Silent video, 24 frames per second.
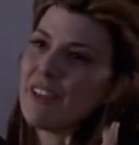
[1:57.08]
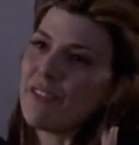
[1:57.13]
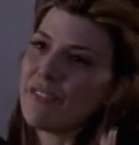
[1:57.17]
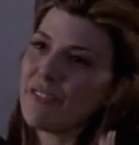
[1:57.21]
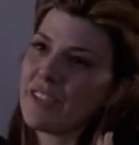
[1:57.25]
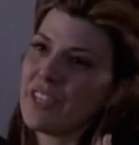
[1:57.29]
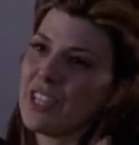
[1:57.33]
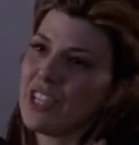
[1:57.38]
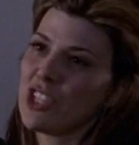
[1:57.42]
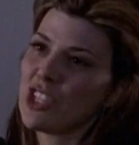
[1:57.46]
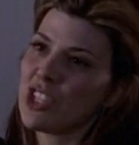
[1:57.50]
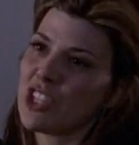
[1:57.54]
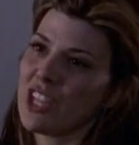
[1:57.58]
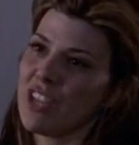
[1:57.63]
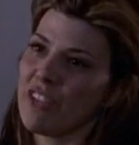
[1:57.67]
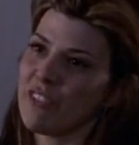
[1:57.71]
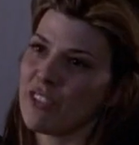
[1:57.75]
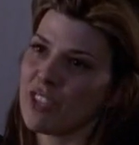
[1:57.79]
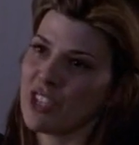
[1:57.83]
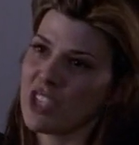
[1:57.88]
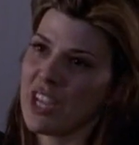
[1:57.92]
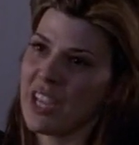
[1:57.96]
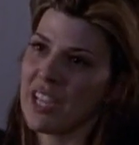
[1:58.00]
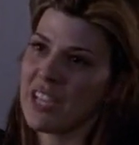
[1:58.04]
If things should
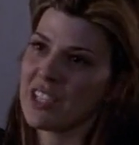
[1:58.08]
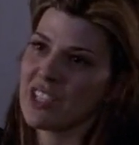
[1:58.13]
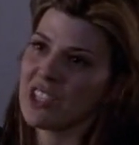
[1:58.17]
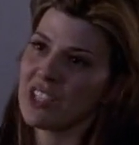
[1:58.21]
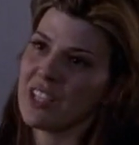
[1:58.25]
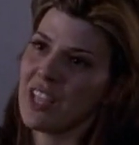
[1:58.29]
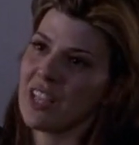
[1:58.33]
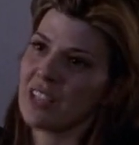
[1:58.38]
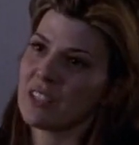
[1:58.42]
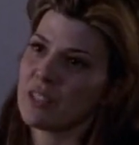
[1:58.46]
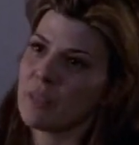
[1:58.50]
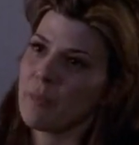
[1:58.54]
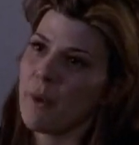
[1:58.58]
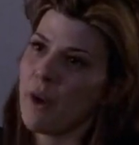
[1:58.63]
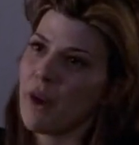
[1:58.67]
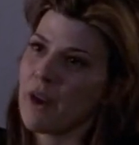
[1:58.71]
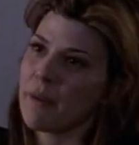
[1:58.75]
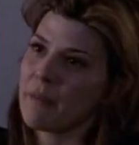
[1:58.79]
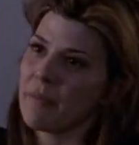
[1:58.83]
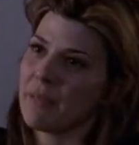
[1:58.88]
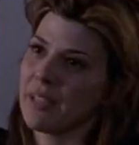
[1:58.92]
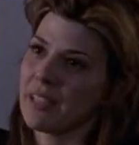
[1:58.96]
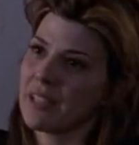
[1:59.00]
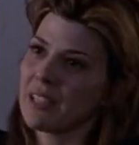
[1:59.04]
ever change in that
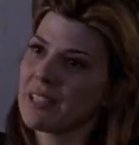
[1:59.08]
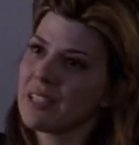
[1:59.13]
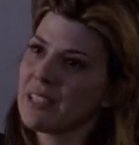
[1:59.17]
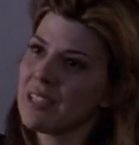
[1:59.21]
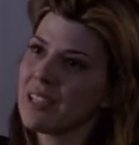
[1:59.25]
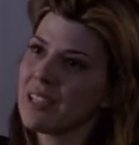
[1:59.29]
department...